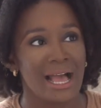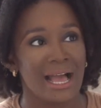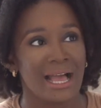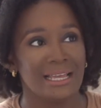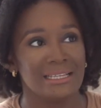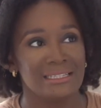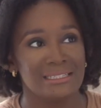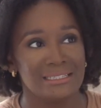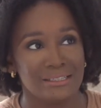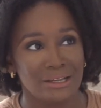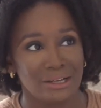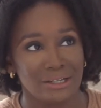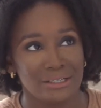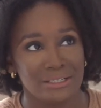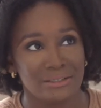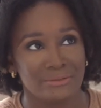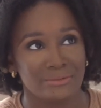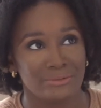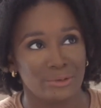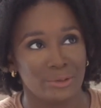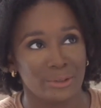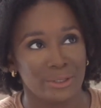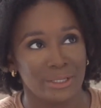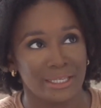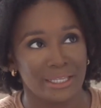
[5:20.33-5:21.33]
I started
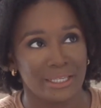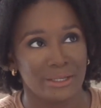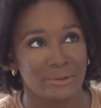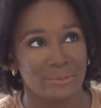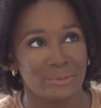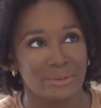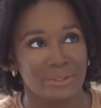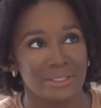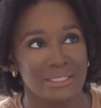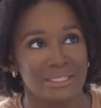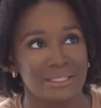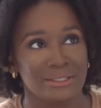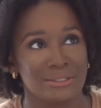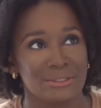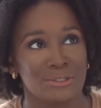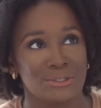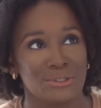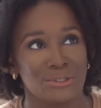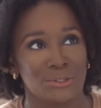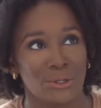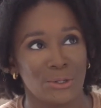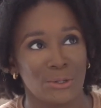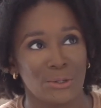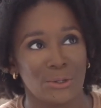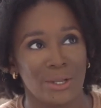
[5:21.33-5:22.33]
vlogging it wanting to
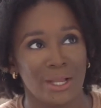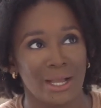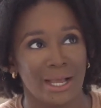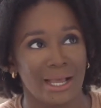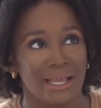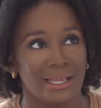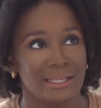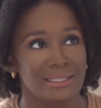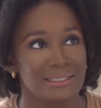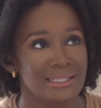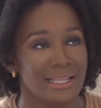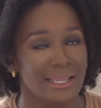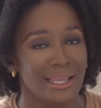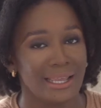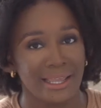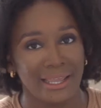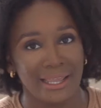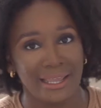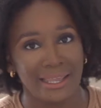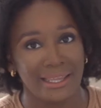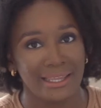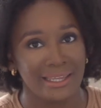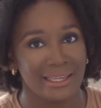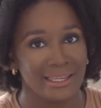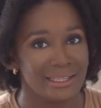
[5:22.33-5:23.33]
show you guys,
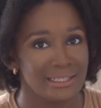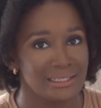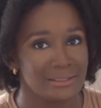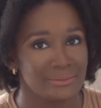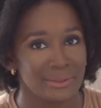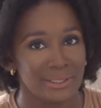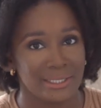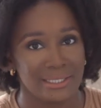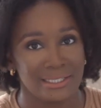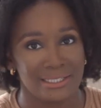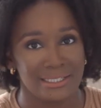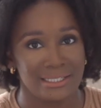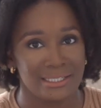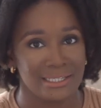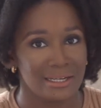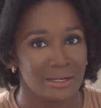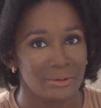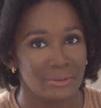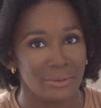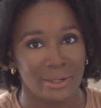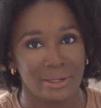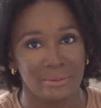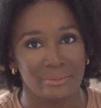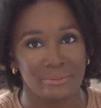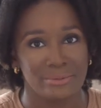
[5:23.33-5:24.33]
hey, here's my
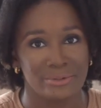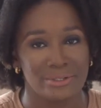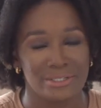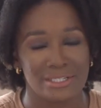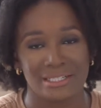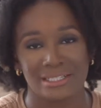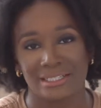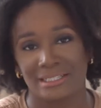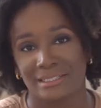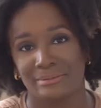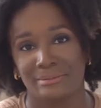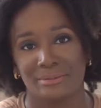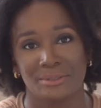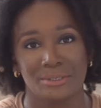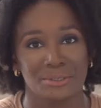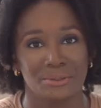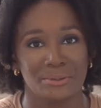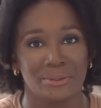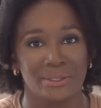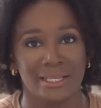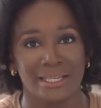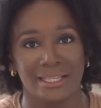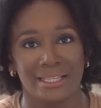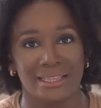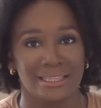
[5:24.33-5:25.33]
DIY project I'm
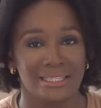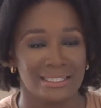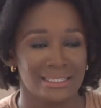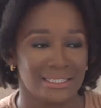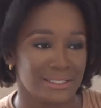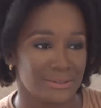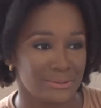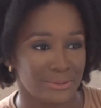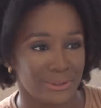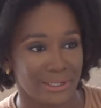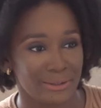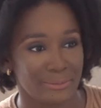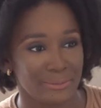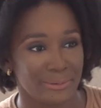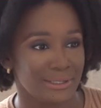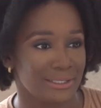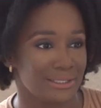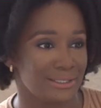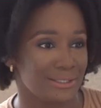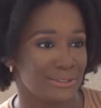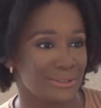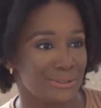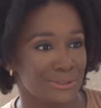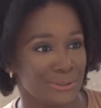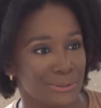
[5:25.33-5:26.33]
doing and this is what I
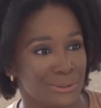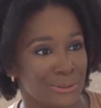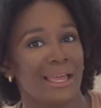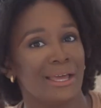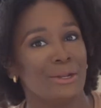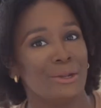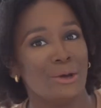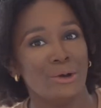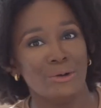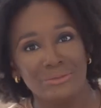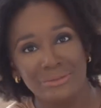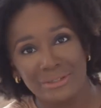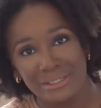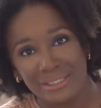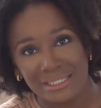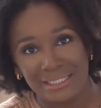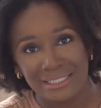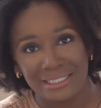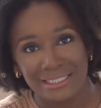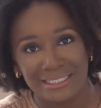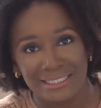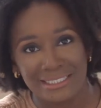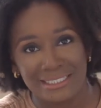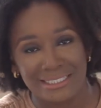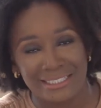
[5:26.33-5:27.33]
managed to do. And
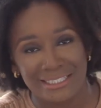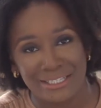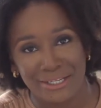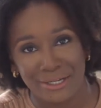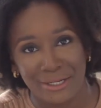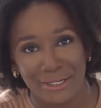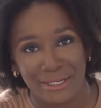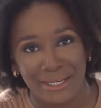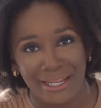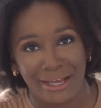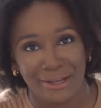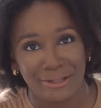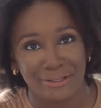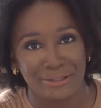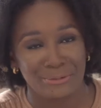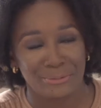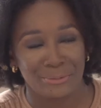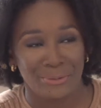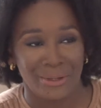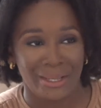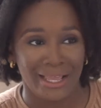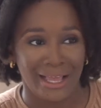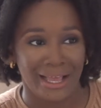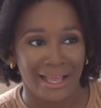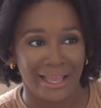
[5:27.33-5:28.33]
obviously it didn't turn out the
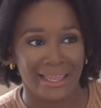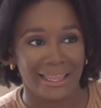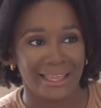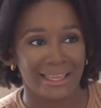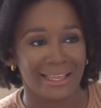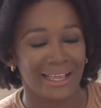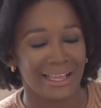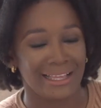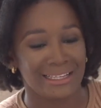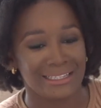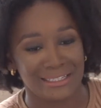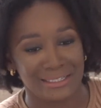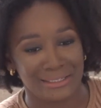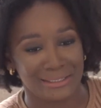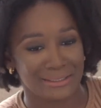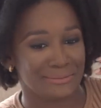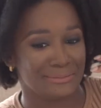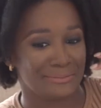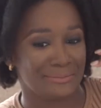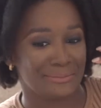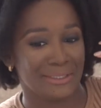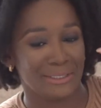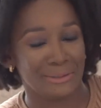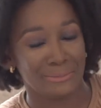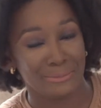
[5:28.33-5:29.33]
way I had it
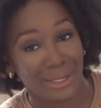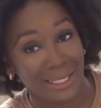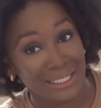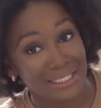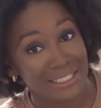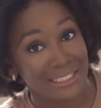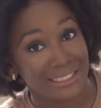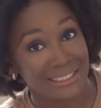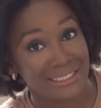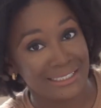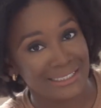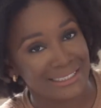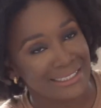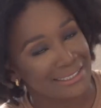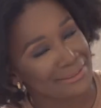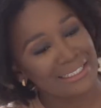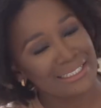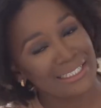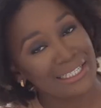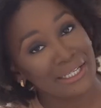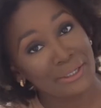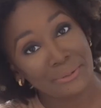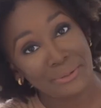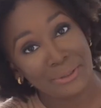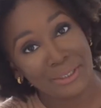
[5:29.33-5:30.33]
imagined.
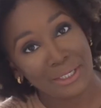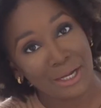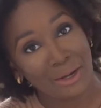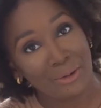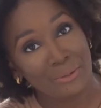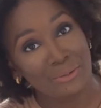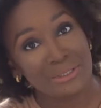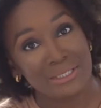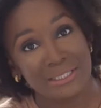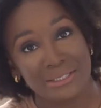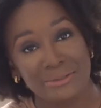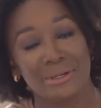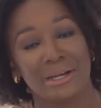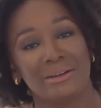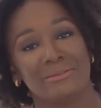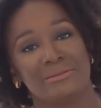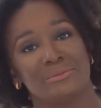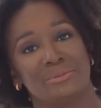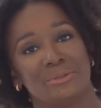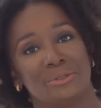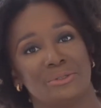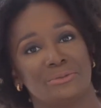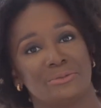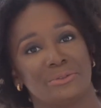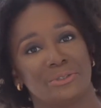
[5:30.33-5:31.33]
Here we are, we still have a
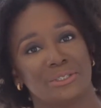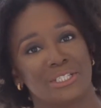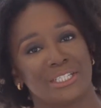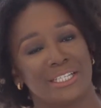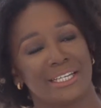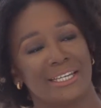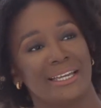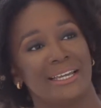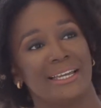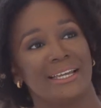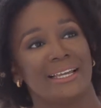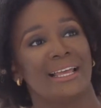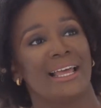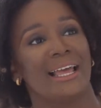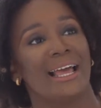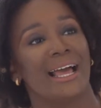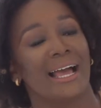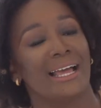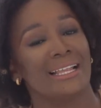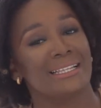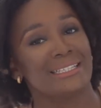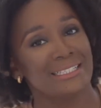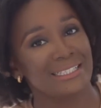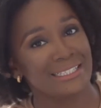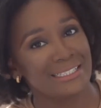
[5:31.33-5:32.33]
beautiful chair.
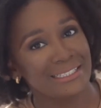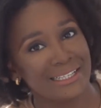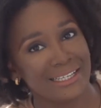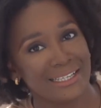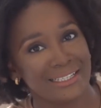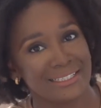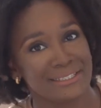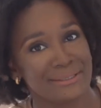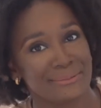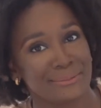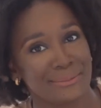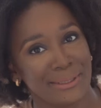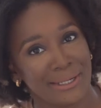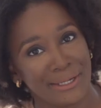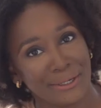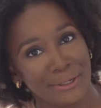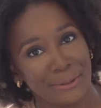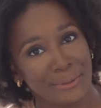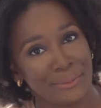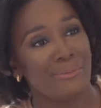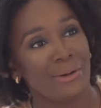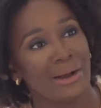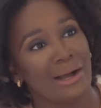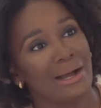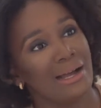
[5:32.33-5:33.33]
I did get some
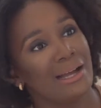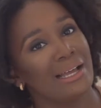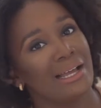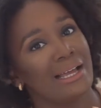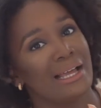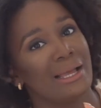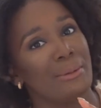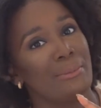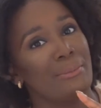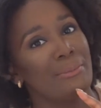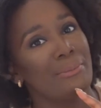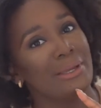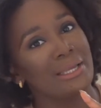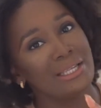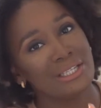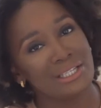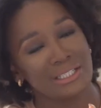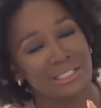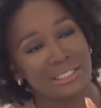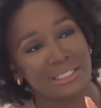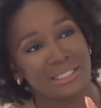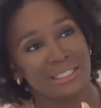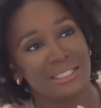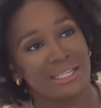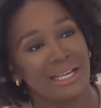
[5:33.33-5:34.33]
help, but
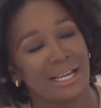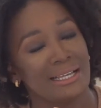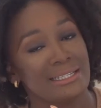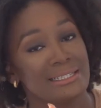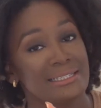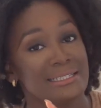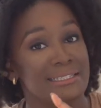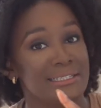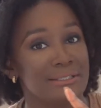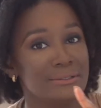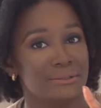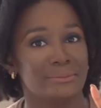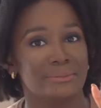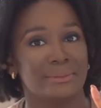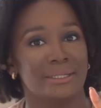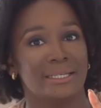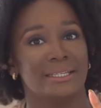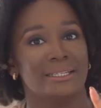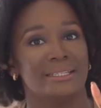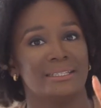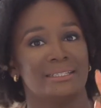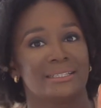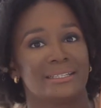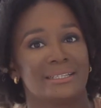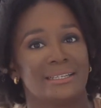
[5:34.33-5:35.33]
majorly I still
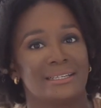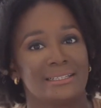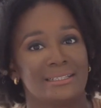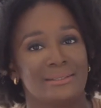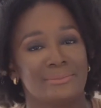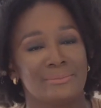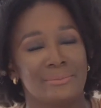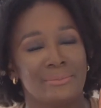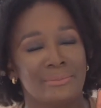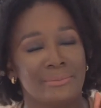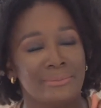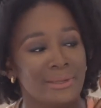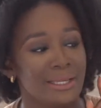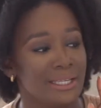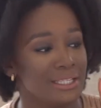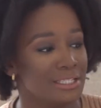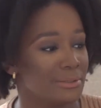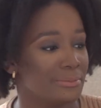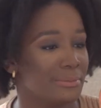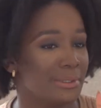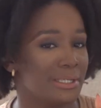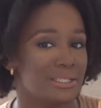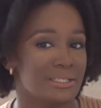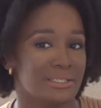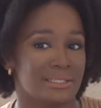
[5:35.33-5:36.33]
made a
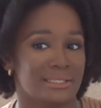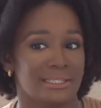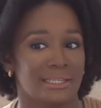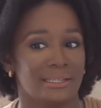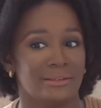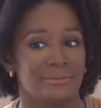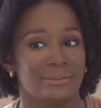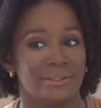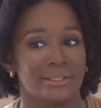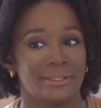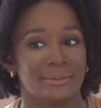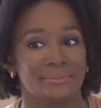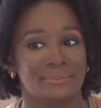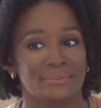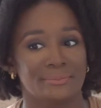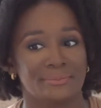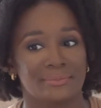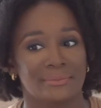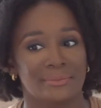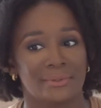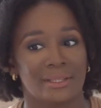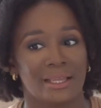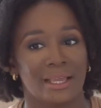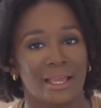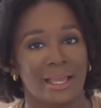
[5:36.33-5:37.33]
major saving,
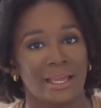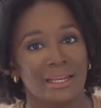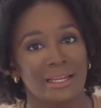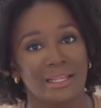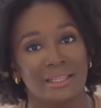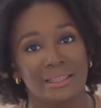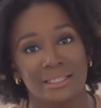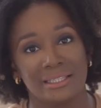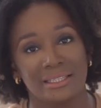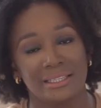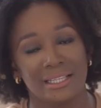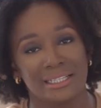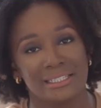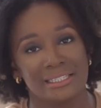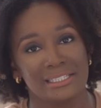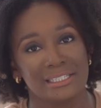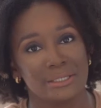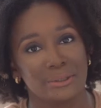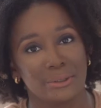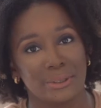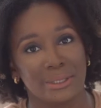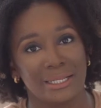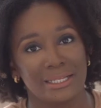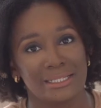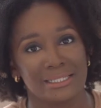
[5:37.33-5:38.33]
and I think that's
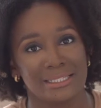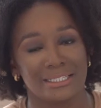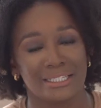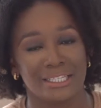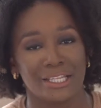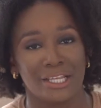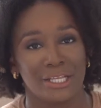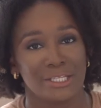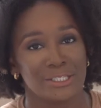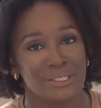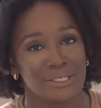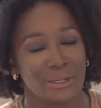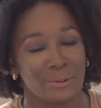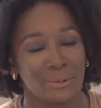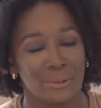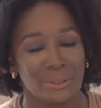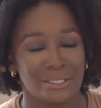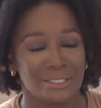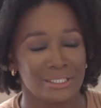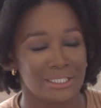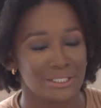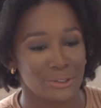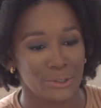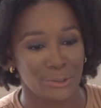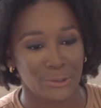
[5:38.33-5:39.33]
still a lesson learned, so I
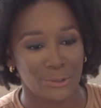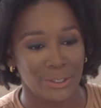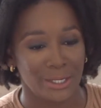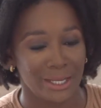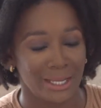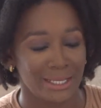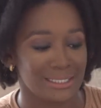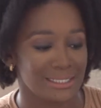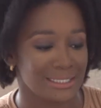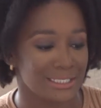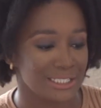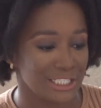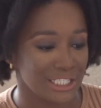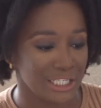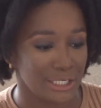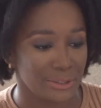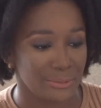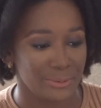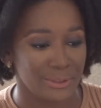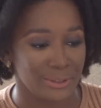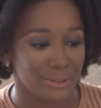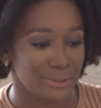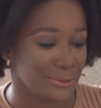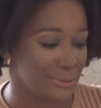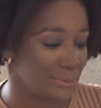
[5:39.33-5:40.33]
wanted to show you guys and share
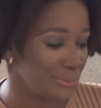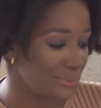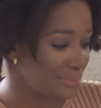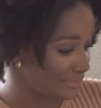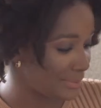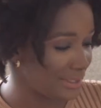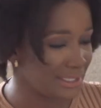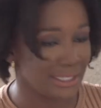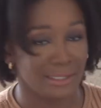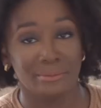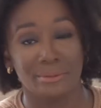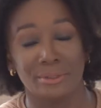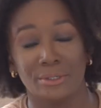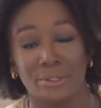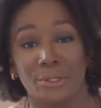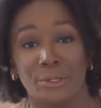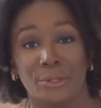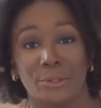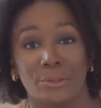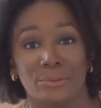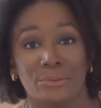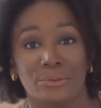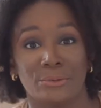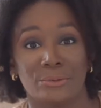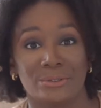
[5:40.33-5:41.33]
with you. Let me know
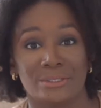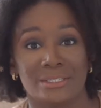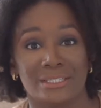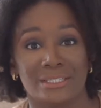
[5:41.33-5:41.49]
your thoughts.